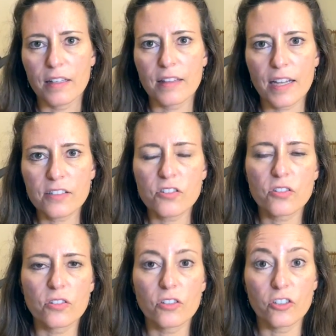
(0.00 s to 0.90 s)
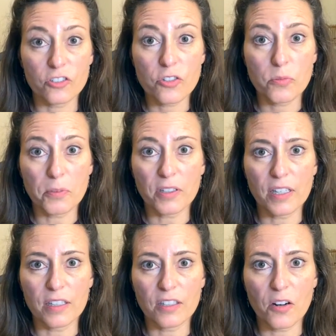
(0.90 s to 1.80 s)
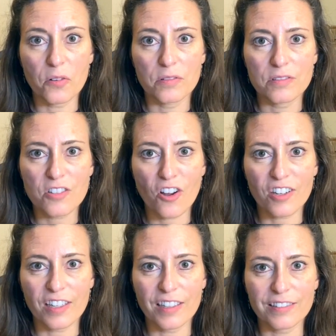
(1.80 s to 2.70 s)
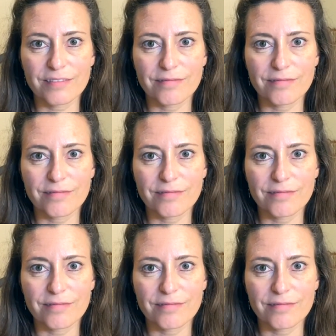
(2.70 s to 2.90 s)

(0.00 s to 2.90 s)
that's your superego talking.